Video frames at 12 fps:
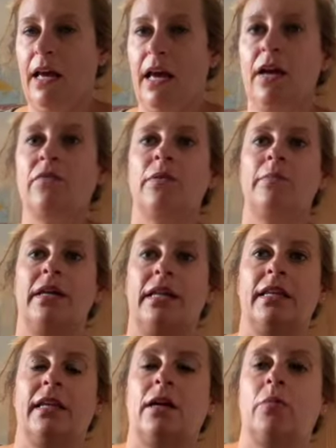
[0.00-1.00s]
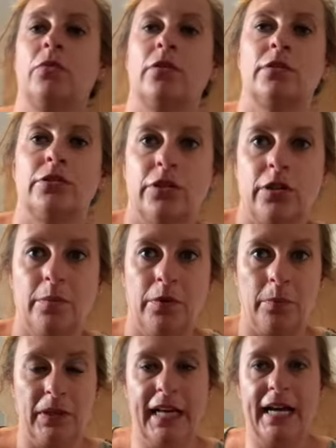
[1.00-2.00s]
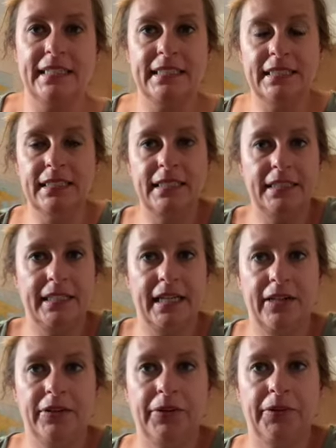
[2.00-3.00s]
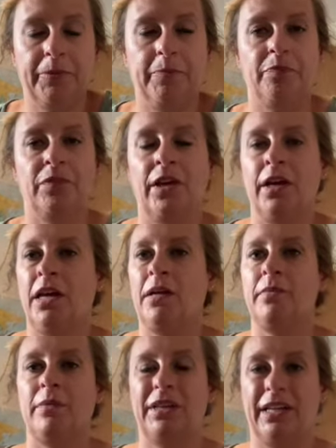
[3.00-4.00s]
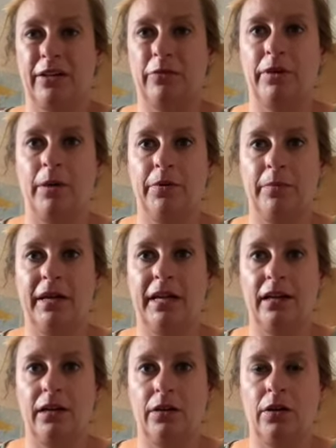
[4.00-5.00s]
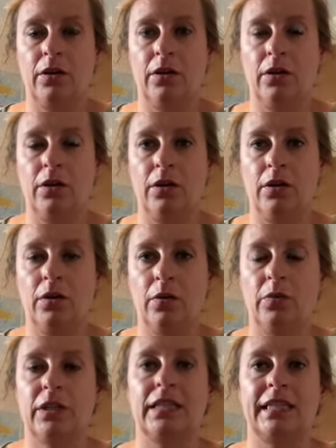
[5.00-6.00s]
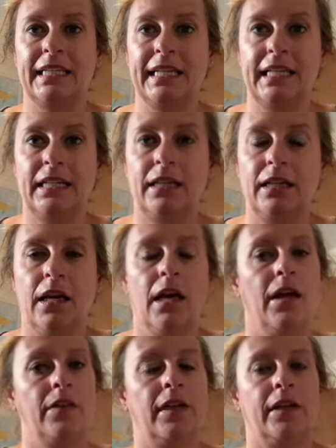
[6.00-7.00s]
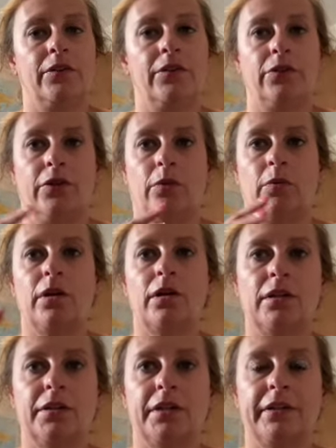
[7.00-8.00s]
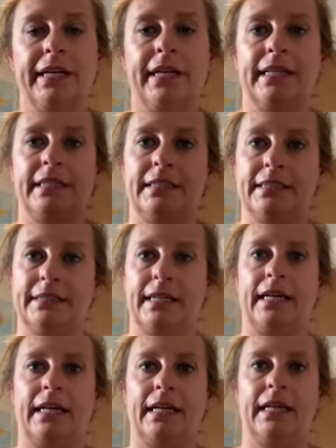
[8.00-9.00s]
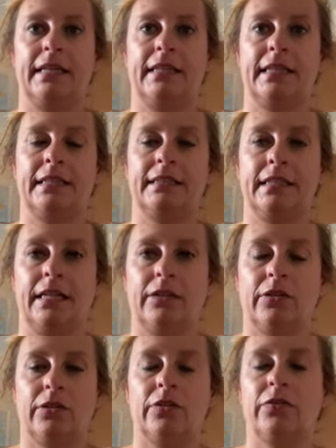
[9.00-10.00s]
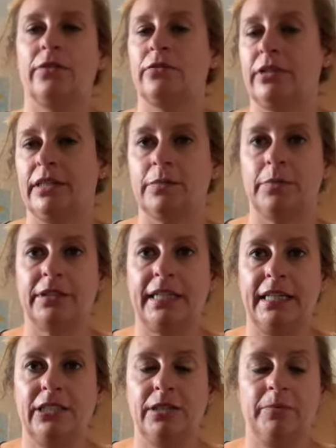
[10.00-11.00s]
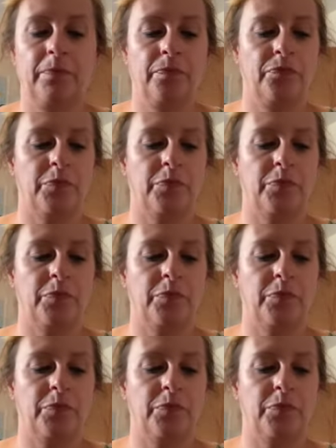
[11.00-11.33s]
everybody like a more durable plastic container, maybe like a Rubbermaid with a lid. They can do their work on their lid, set it in the container for transportation,